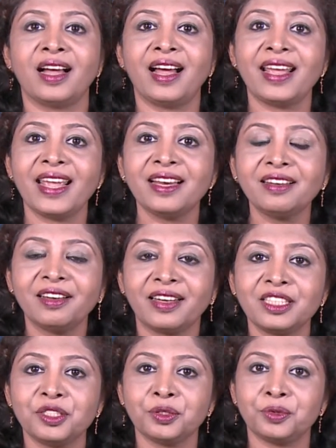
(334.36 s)
I
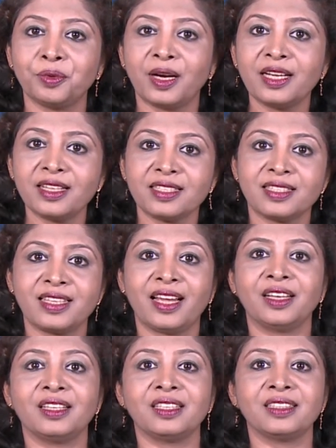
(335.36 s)
encourage you to
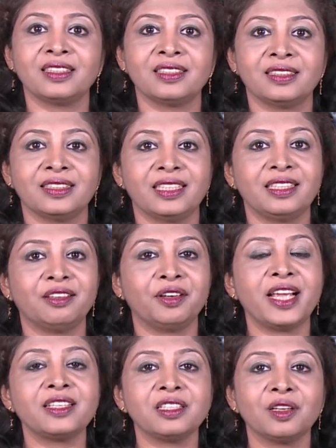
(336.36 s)
understand that
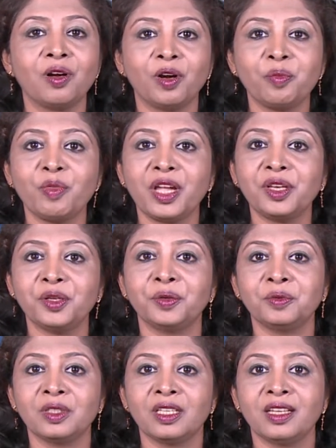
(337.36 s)
Creator God made you
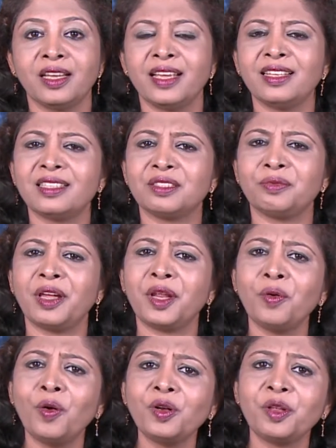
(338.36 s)
in His very
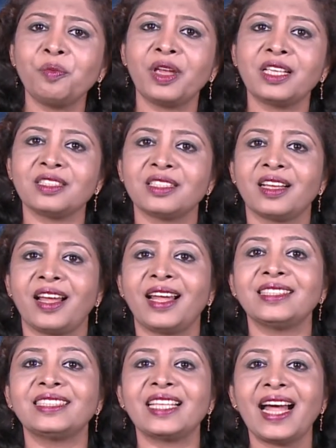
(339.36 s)
own image,
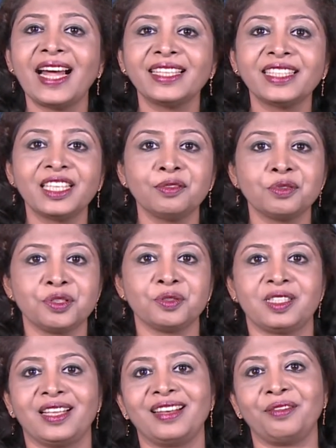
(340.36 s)
and that gives you
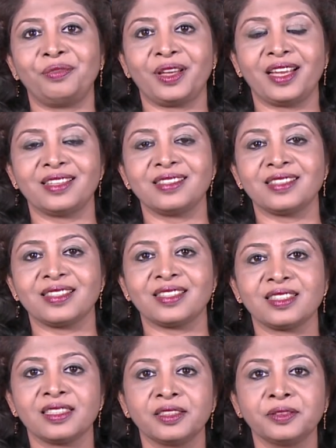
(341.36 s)
significance.